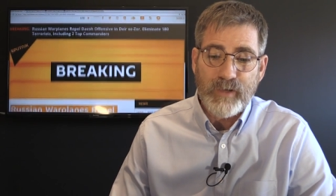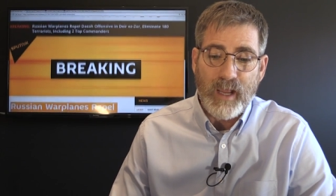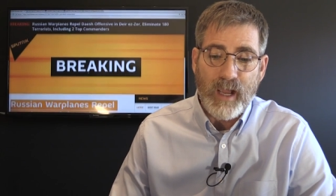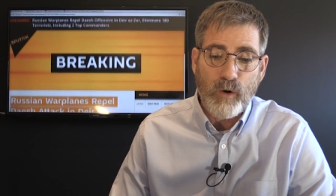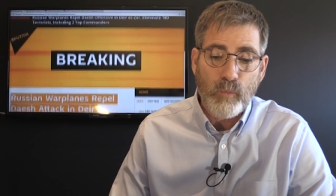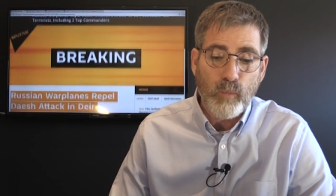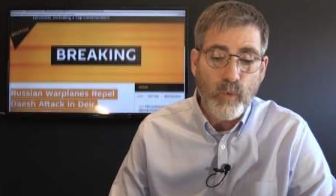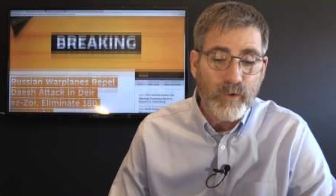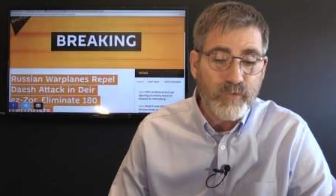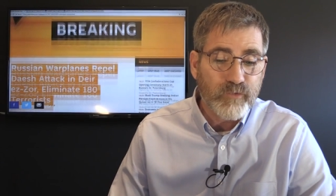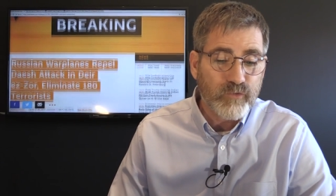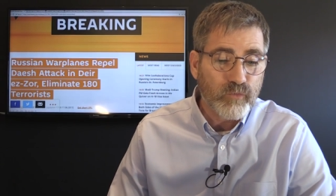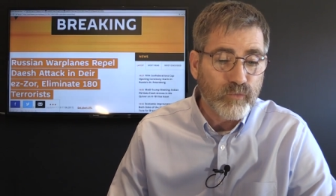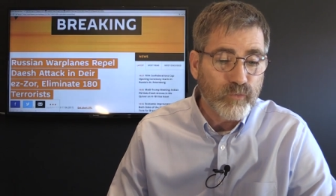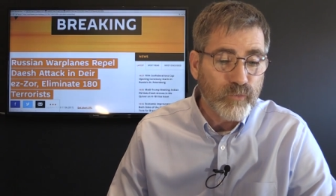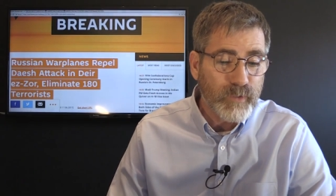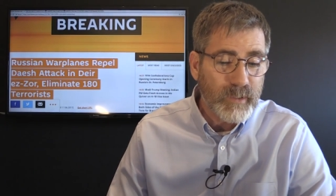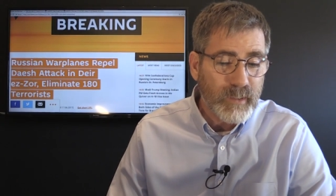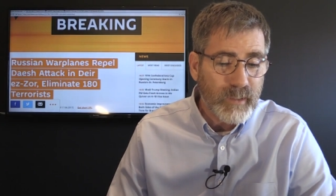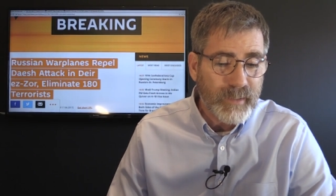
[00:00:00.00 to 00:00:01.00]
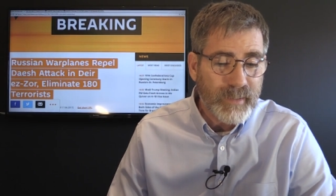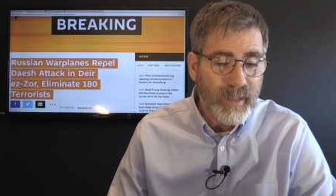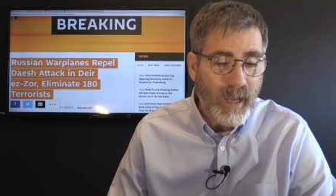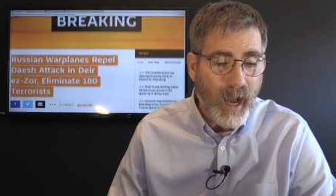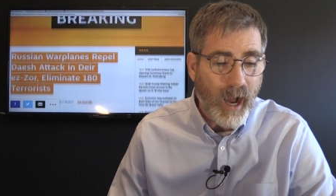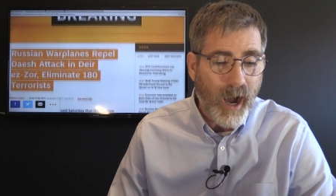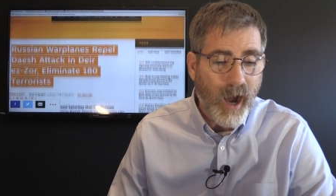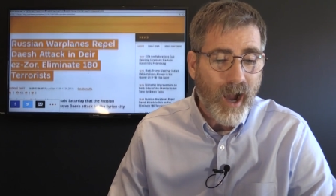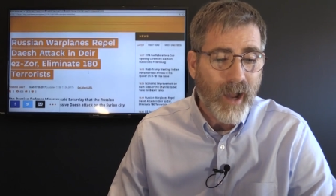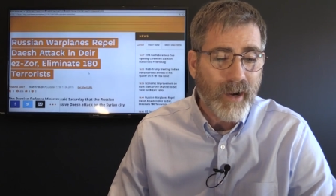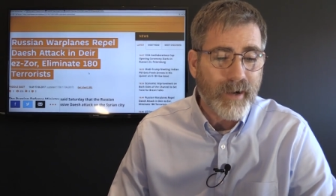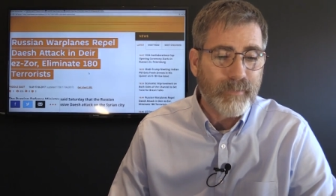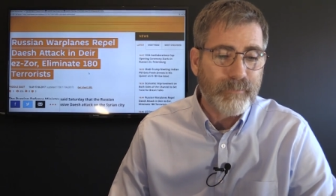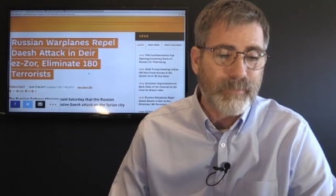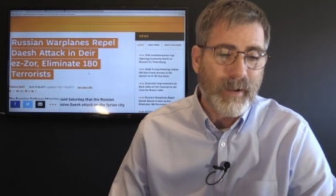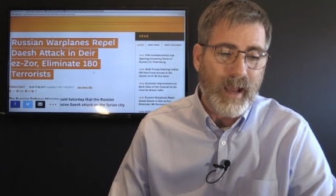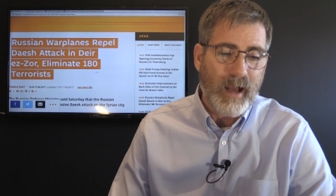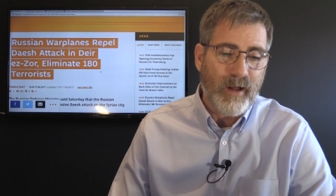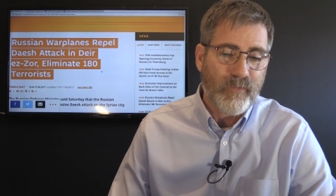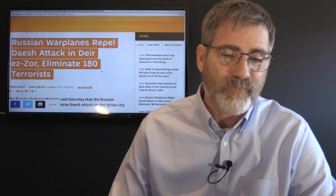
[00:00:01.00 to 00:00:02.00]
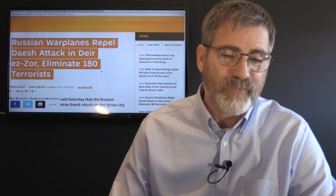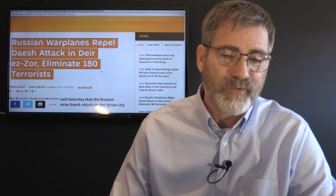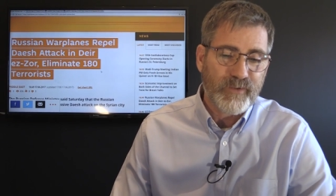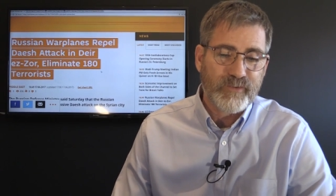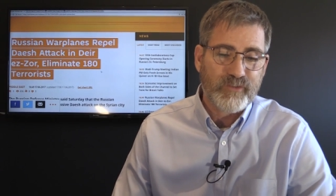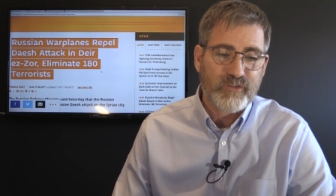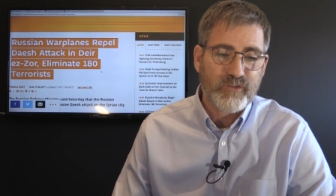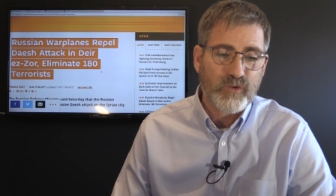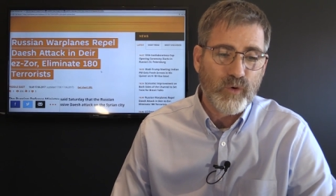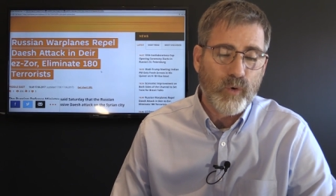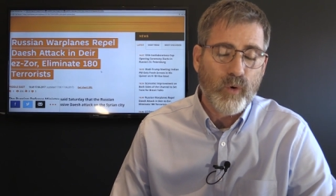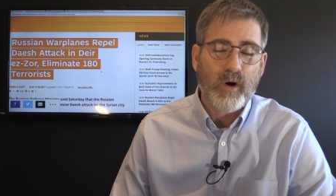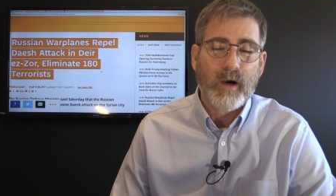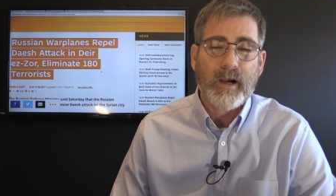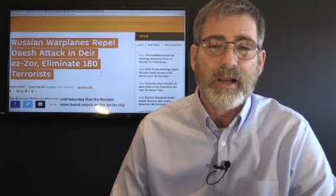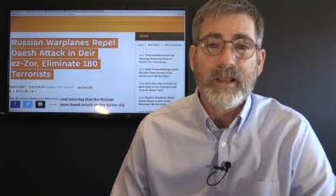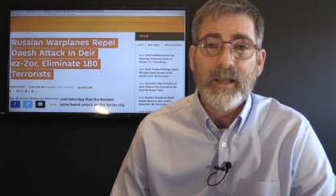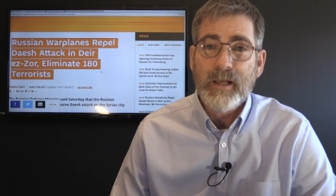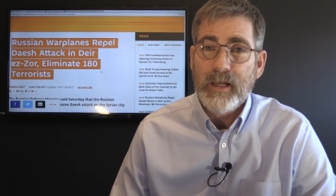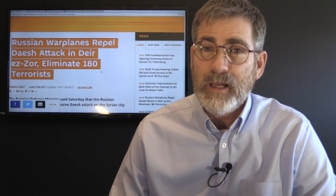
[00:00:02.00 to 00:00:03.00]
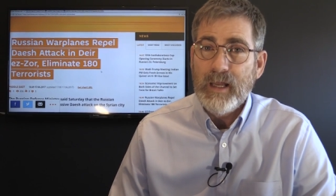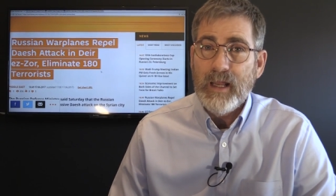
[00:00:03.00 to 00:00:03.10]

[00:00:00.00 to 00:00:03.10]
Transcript: Now, what's really odd about this story